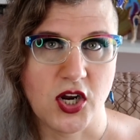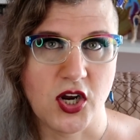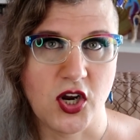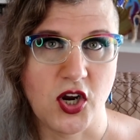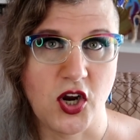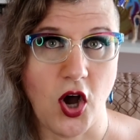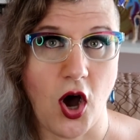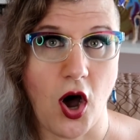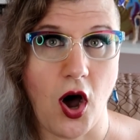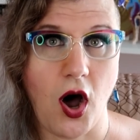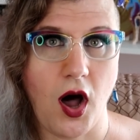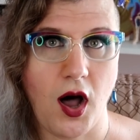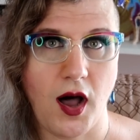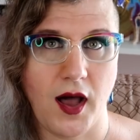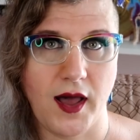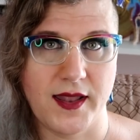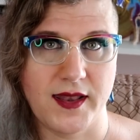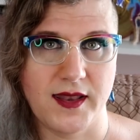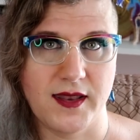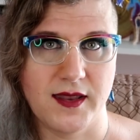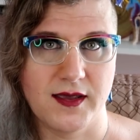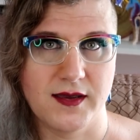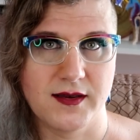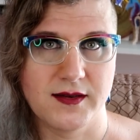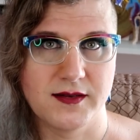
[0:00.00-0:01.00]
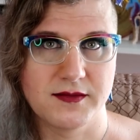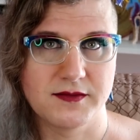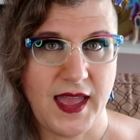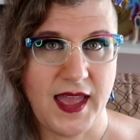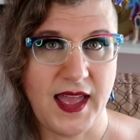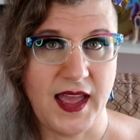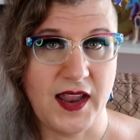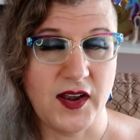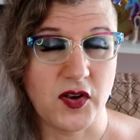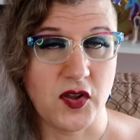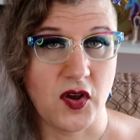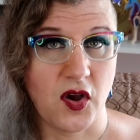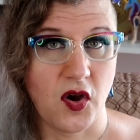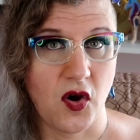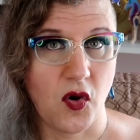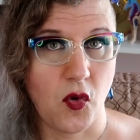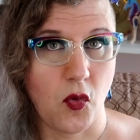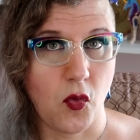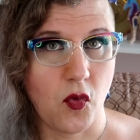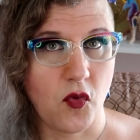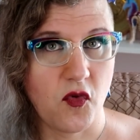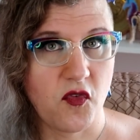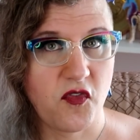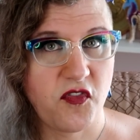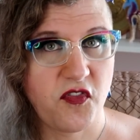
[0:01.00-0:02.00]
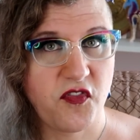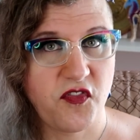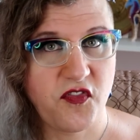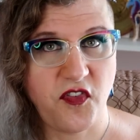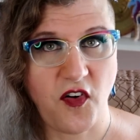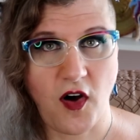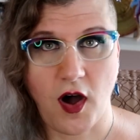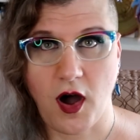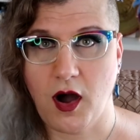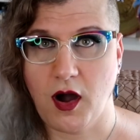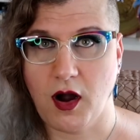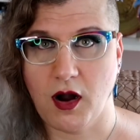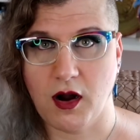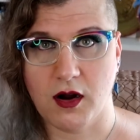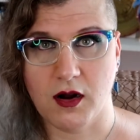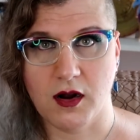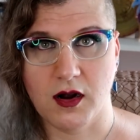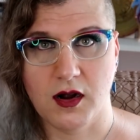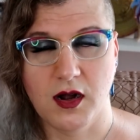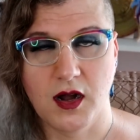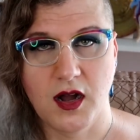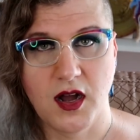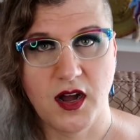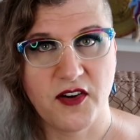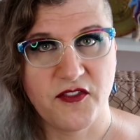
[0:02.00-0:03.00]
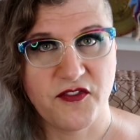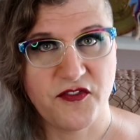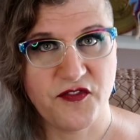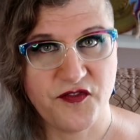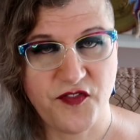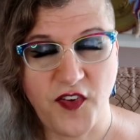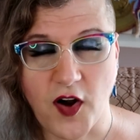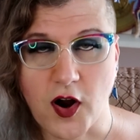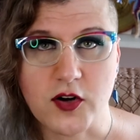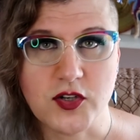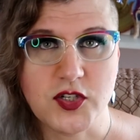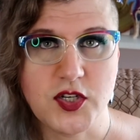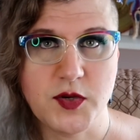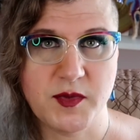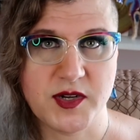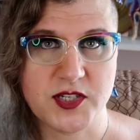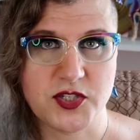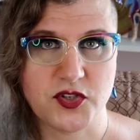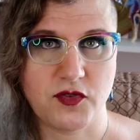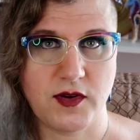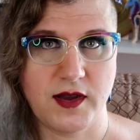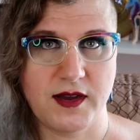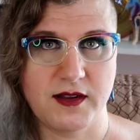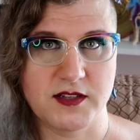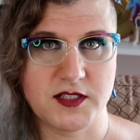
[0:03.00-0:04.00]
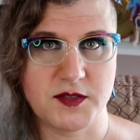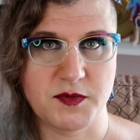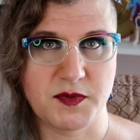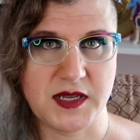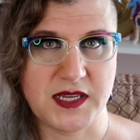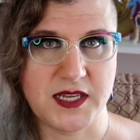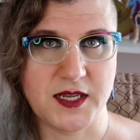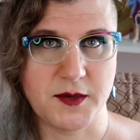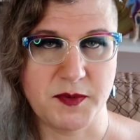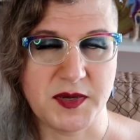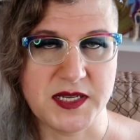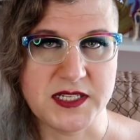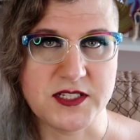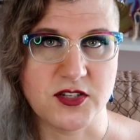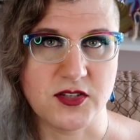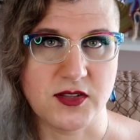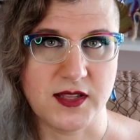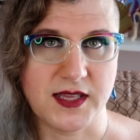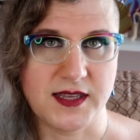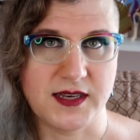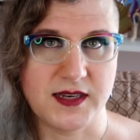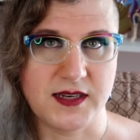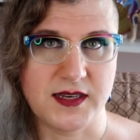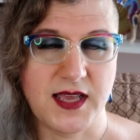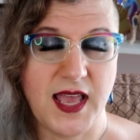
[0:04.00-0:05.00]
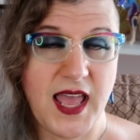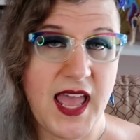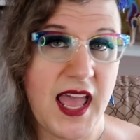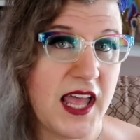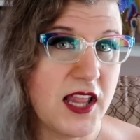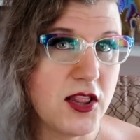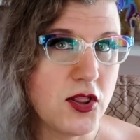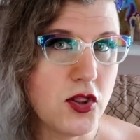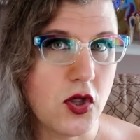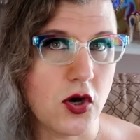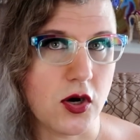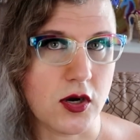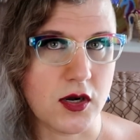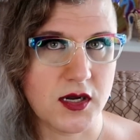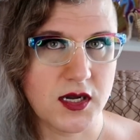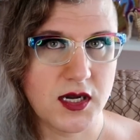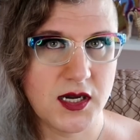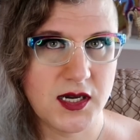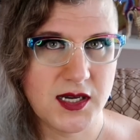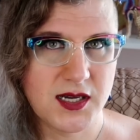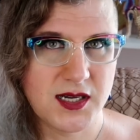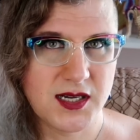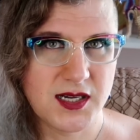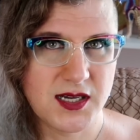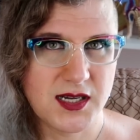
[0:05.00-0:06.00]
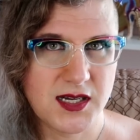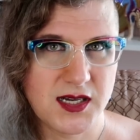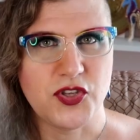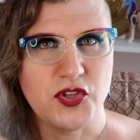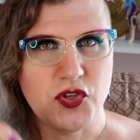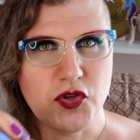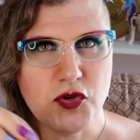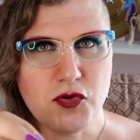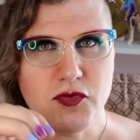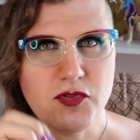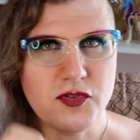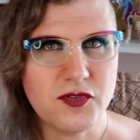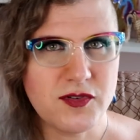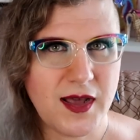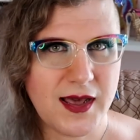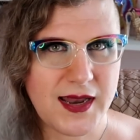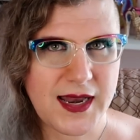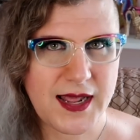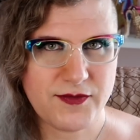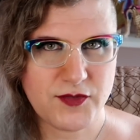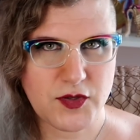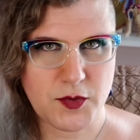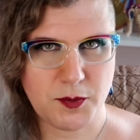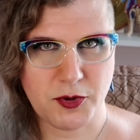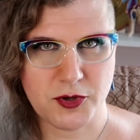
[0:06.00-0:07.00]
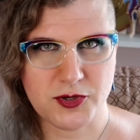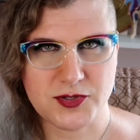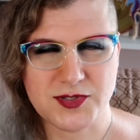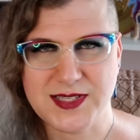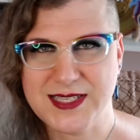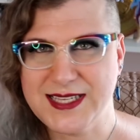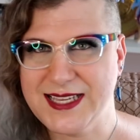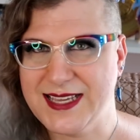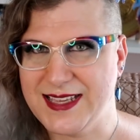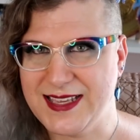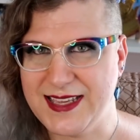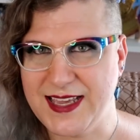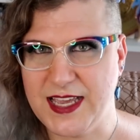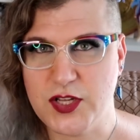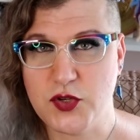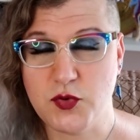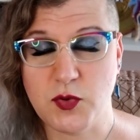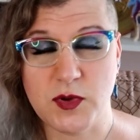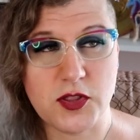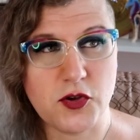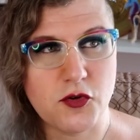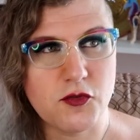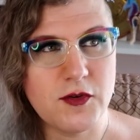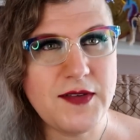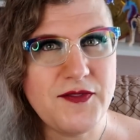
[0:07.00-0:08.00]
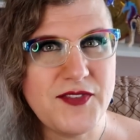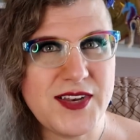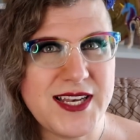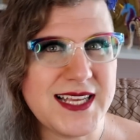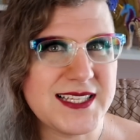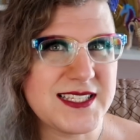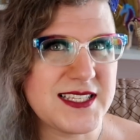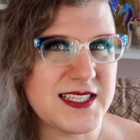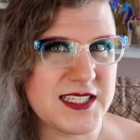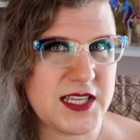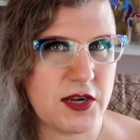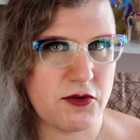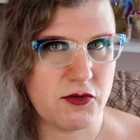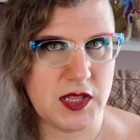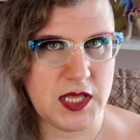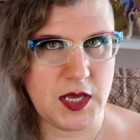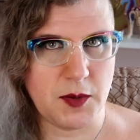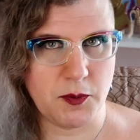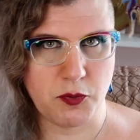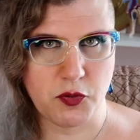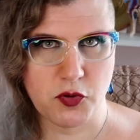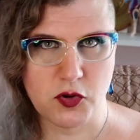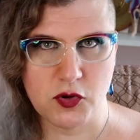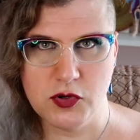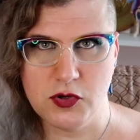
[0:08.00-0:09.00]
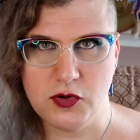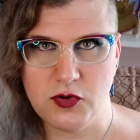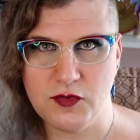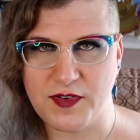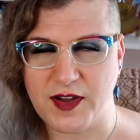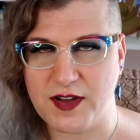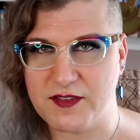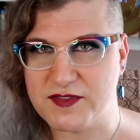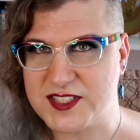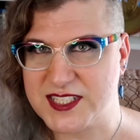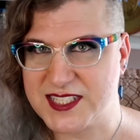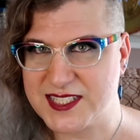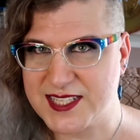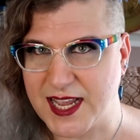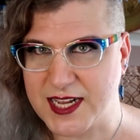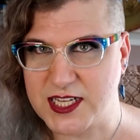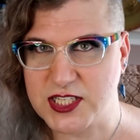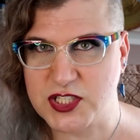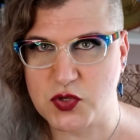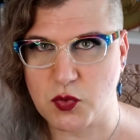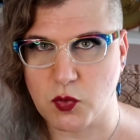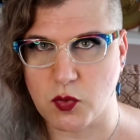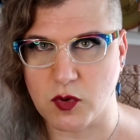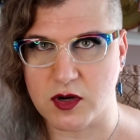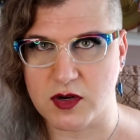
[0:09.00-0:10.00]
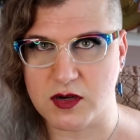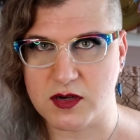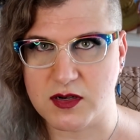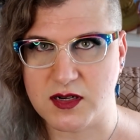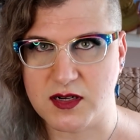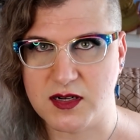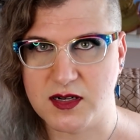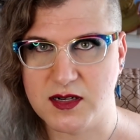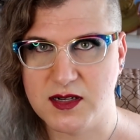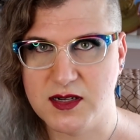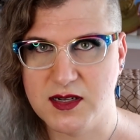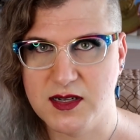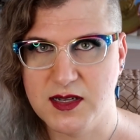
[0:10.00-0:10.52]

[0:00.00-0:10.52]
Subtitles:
gone, and far, far too much ground has been capitulated. And look, you do not have to personally engage with or even necessarily approve of sex work